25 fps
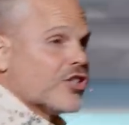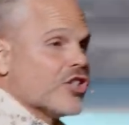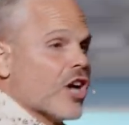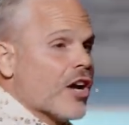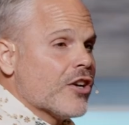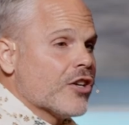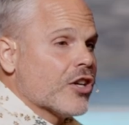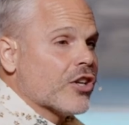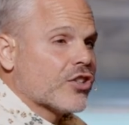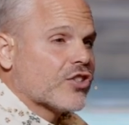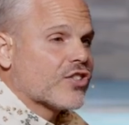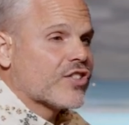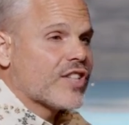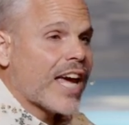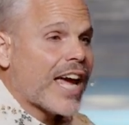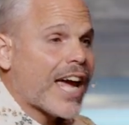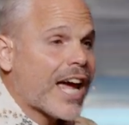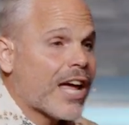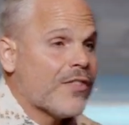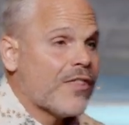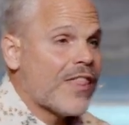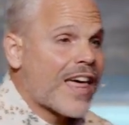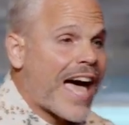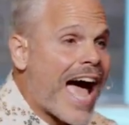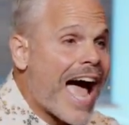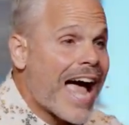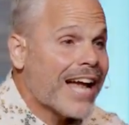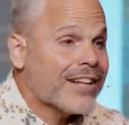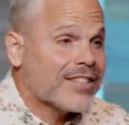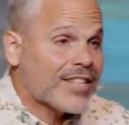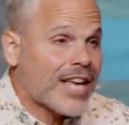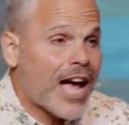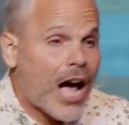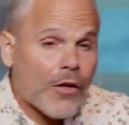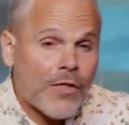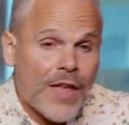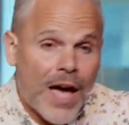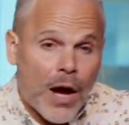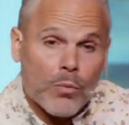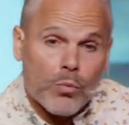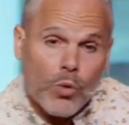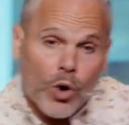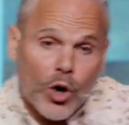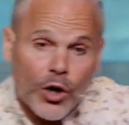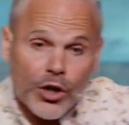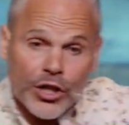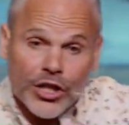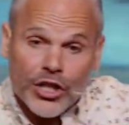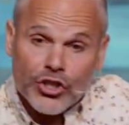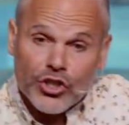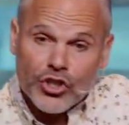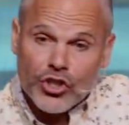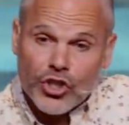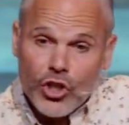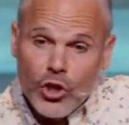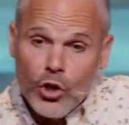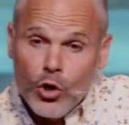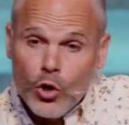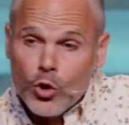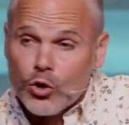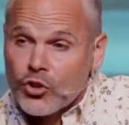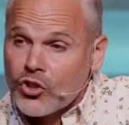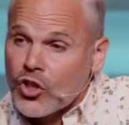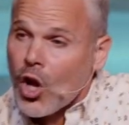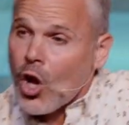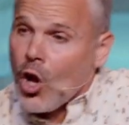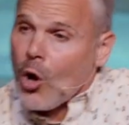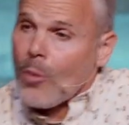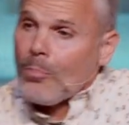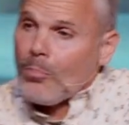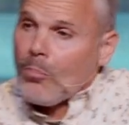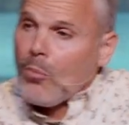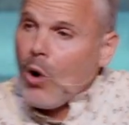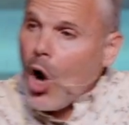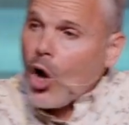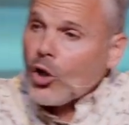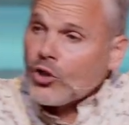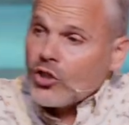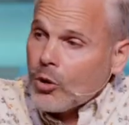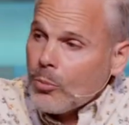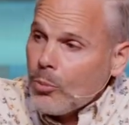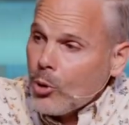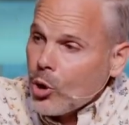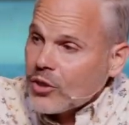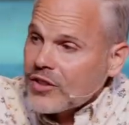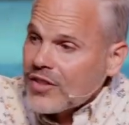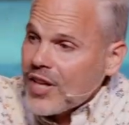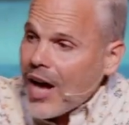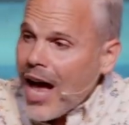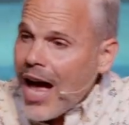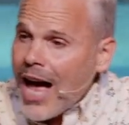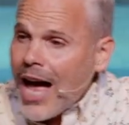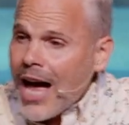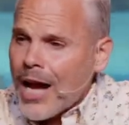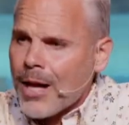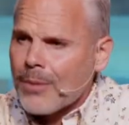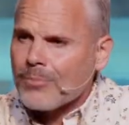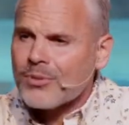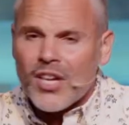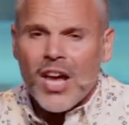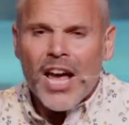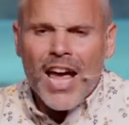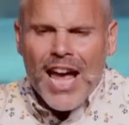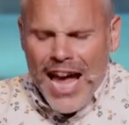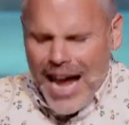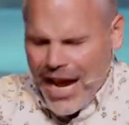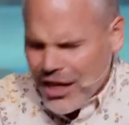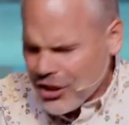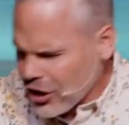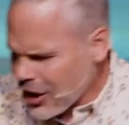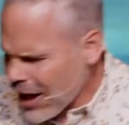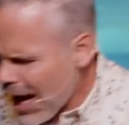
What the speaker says: Do you understand? That's how that word is used multiple times. And